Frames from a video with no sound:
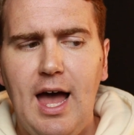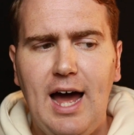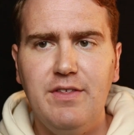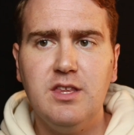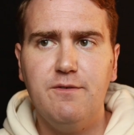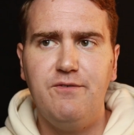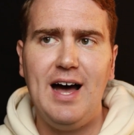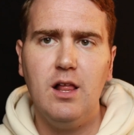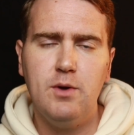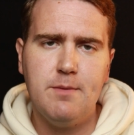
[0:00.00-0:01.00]
I think the
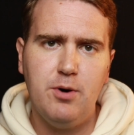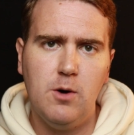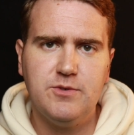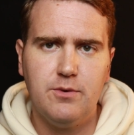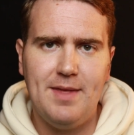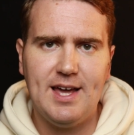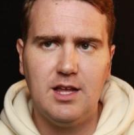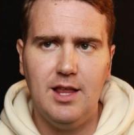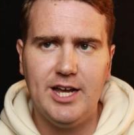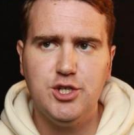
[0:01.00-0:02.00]
following poems from that
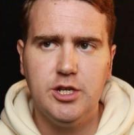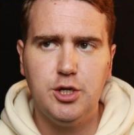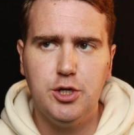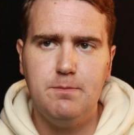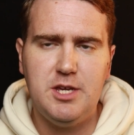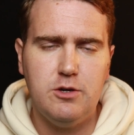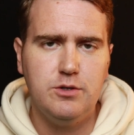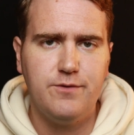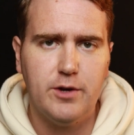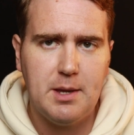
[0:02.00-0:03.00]
collection could be
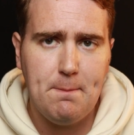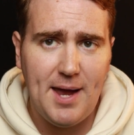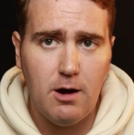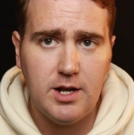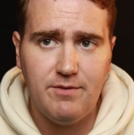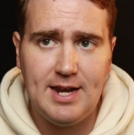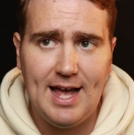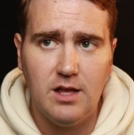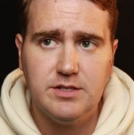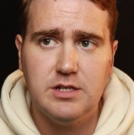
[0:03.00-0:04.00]
used for comparative
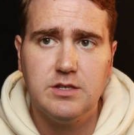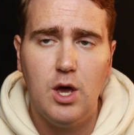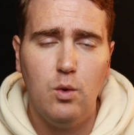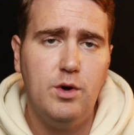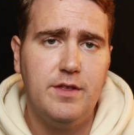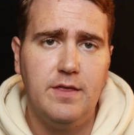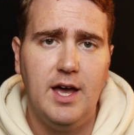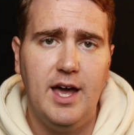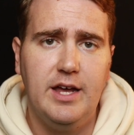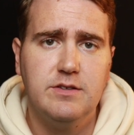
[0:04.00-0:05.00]
analysis within the
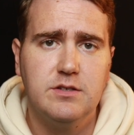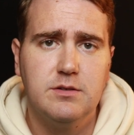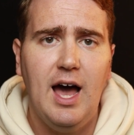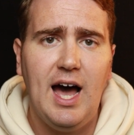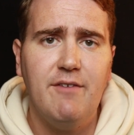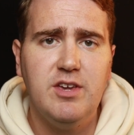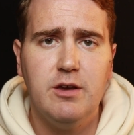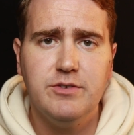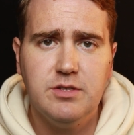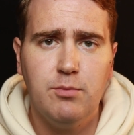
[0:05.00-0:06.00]
Heights.
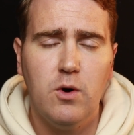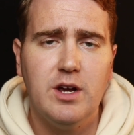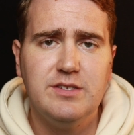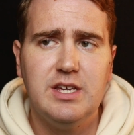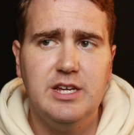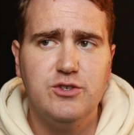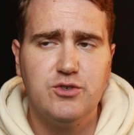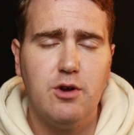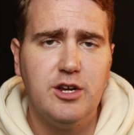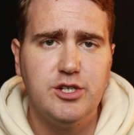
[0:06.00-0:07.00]
Javier Zamora's
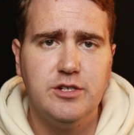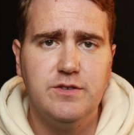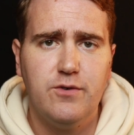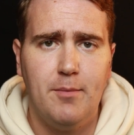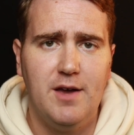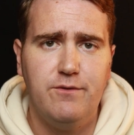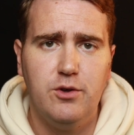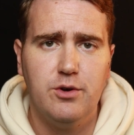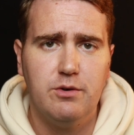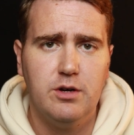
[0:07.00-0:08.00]
Instructions for My
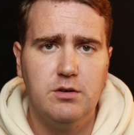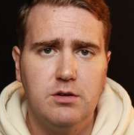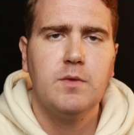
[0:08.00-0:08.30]
Funeral.